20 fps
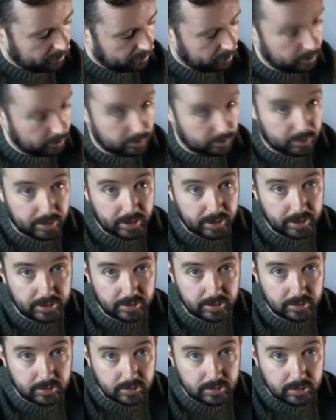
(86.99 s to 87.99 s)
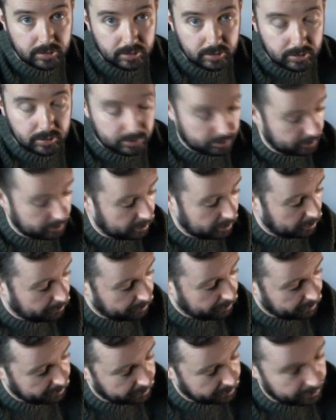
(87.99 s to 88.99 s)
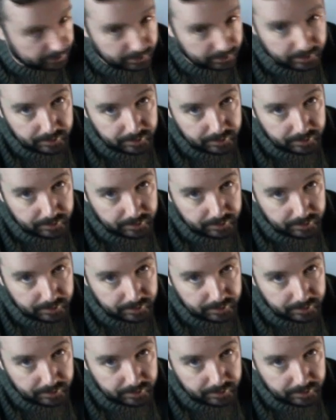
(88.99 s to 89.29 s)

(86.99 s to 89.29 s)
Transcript: Okay, so now we can see